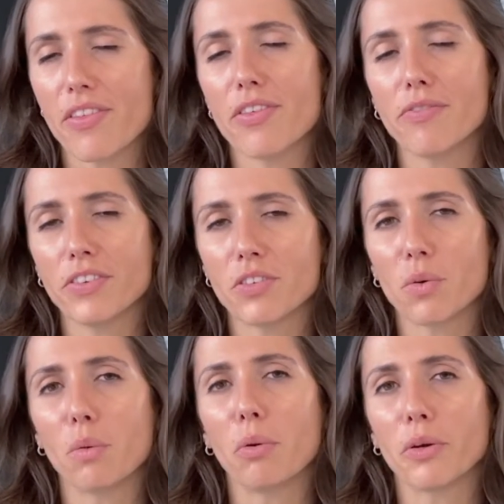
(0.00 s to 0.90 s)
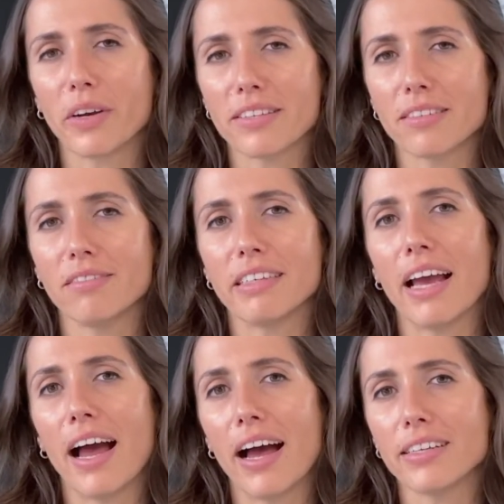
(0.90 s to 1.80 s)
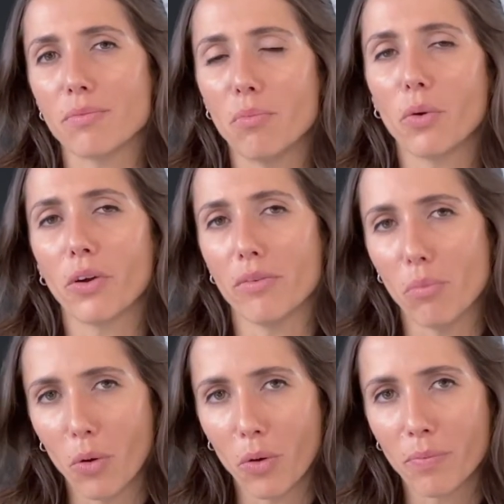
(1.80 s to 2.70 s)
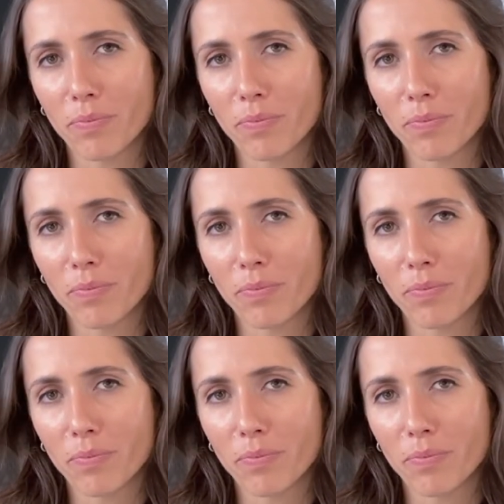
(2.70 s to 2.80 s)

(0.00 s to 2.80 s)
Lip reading: the physio will progressively add more and more.